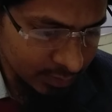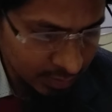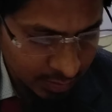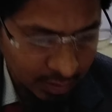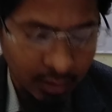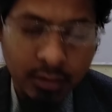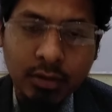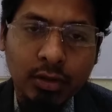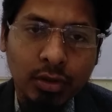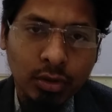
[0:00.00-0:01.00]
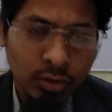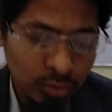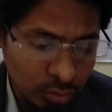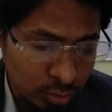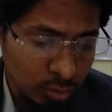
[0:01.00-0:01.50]
Air
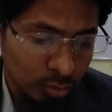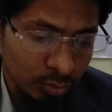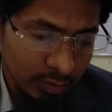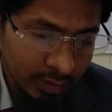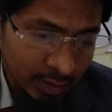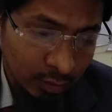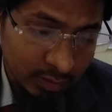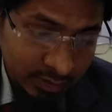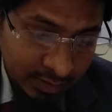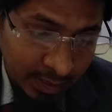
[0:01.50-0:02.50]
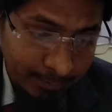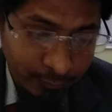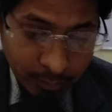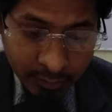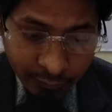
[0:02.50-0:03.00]
too cannot escape
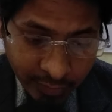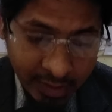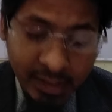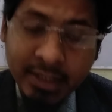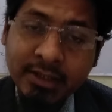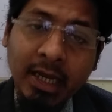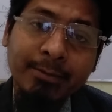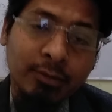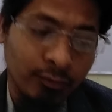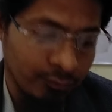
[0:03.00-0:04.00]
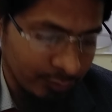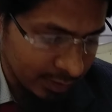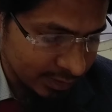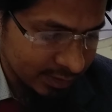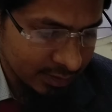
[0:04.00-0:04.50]
from the various types of
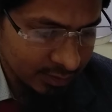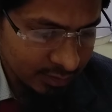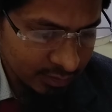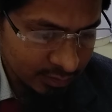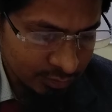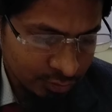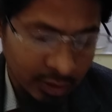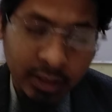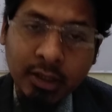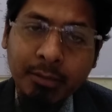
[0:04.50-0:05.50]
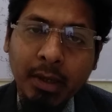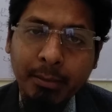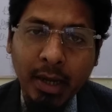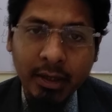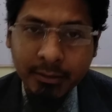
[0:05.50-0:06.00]
waste generated by
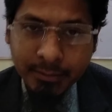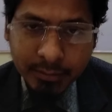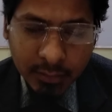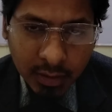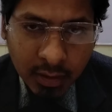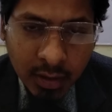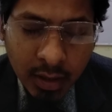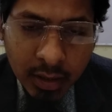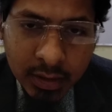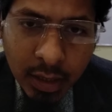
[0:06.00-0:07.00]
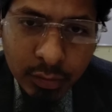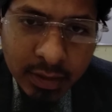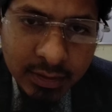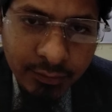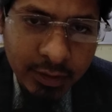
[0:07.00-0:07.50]
man. Now
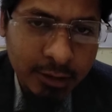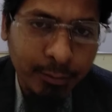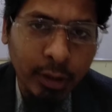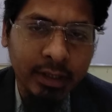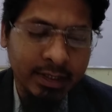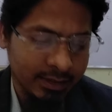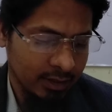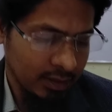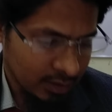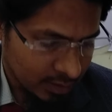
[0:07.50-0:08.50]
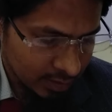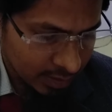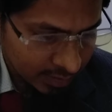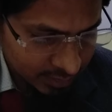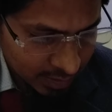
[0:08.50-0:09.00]
class, the first point is
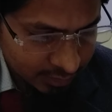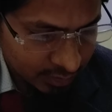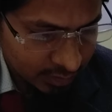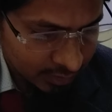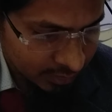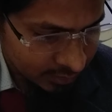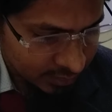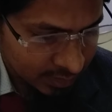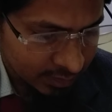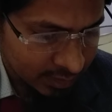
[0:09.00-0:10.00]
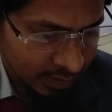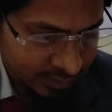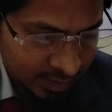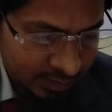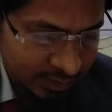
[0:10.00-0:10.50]
hazards. These are the
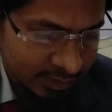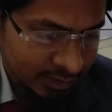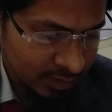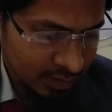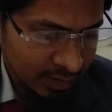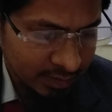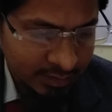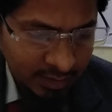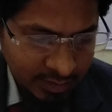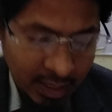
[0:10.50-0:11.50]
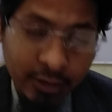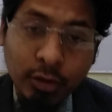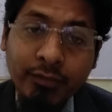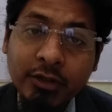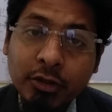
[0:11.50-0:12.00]
hazardous. It is hazards
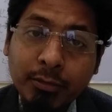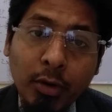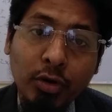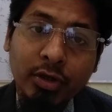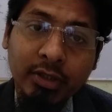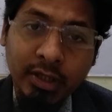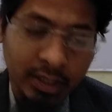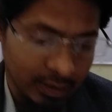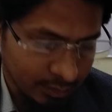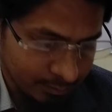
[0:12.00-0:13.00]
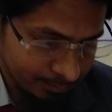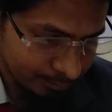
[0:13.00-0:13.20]
of smoke in the air.